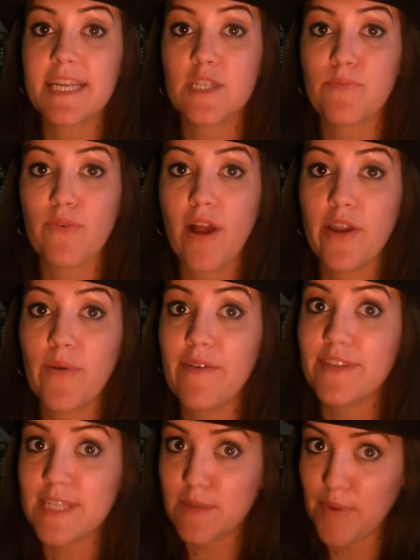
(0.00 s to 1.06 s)
Desperado
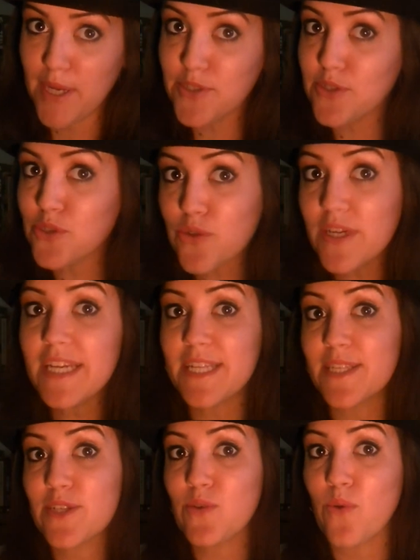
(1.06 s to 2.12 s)
have a special treat
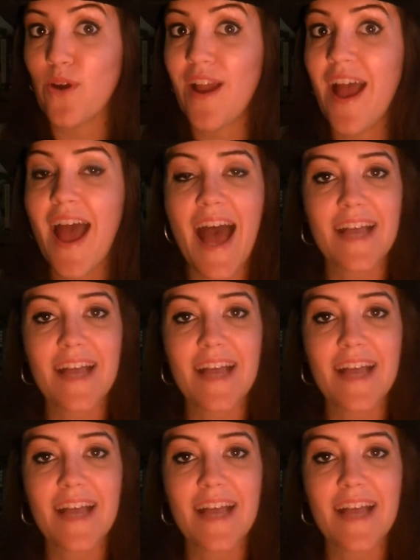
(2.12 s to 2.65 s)
in store